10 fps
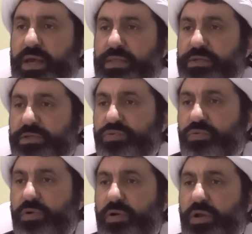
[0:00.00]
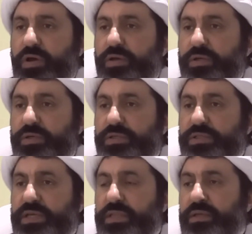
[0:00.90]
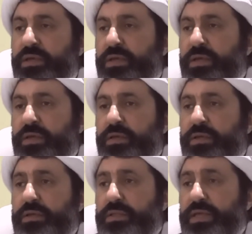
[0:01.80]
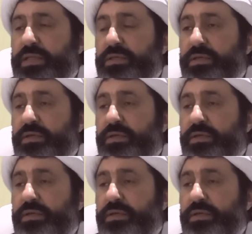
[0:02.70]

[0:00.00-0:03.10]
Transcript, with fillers: and Rasulullah said that